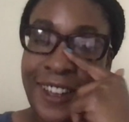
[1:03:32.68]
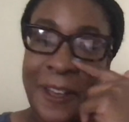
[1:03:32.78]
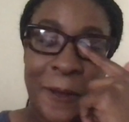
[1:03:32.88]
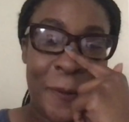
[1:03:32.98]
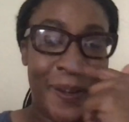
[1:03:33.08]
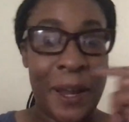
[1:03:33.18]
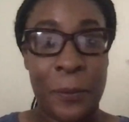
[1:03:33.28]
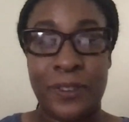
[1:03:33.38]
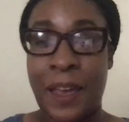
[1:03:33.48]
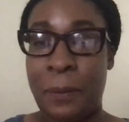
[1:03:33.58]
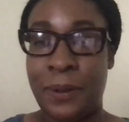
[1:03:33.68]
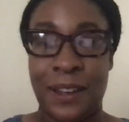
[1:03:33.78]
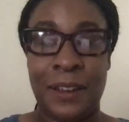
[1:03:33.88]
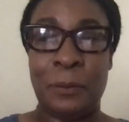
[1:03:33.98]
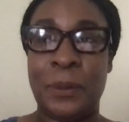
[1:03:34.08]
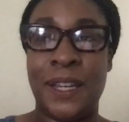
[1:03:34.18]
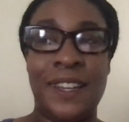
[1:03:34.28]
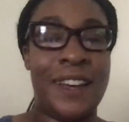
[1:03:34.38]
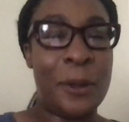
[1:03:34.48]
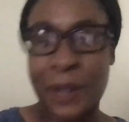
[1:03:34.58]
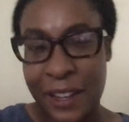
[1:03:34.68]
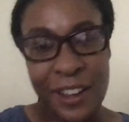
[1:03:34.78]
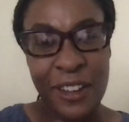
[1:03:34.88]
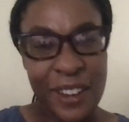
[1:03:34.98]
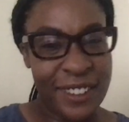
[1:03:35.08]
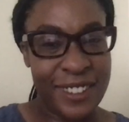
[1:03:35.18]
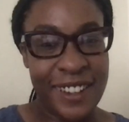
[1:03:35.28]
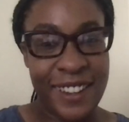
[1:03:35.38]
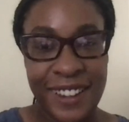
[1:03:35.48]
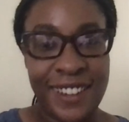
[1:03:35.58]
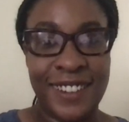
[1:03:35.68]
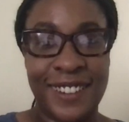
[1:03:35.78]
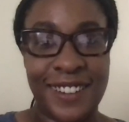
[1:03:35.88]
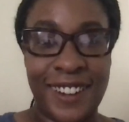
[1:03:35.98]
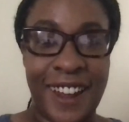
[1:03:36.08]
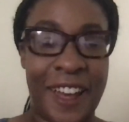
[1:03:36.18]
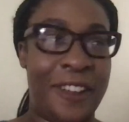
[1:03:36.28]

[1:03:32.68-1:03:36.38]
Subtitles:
when that was happening. But I was like, y'all not see, like,